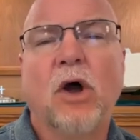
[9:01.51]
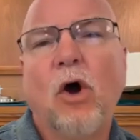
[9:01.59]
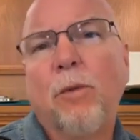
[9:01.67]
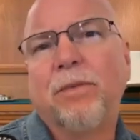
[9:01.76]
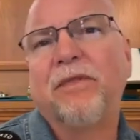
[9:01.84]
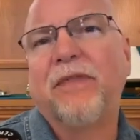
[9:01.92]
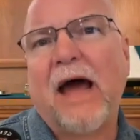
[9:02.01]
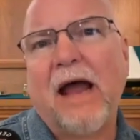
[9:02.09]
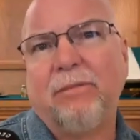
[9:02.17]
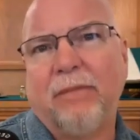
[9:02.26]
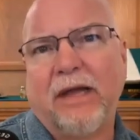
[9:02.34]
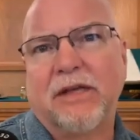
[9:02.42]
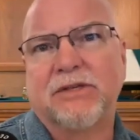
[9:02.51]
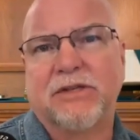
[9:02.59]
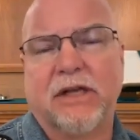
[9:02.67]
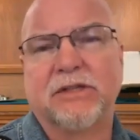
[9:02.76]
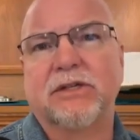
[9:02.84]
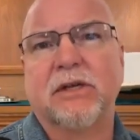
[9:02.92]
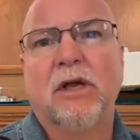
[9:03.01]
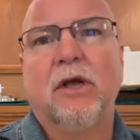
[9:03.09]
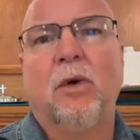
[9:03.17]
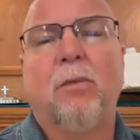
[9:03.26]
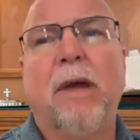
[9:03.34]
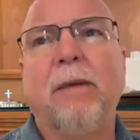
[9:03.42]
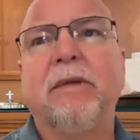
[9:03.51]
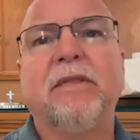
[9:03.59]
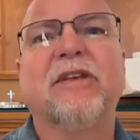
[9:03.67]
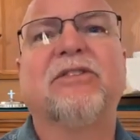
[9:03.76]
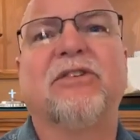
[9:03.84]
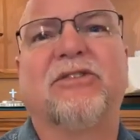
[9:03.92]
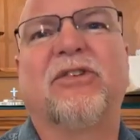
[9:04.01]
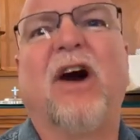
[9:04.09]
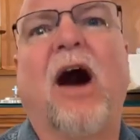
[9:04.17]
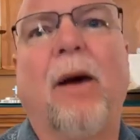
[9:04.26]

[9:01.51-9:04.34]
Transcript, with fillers: So I hope that that makes sense. Maybe this is